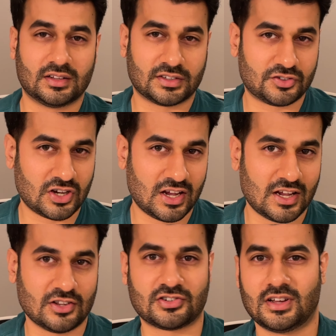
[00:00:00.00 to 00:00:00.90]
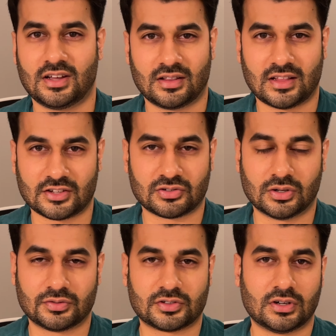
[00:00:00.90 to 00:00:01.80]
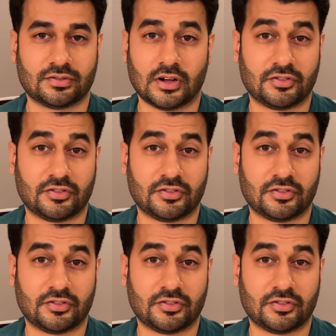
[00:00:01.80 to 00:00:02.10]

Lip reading: have changed, that sort of stuff.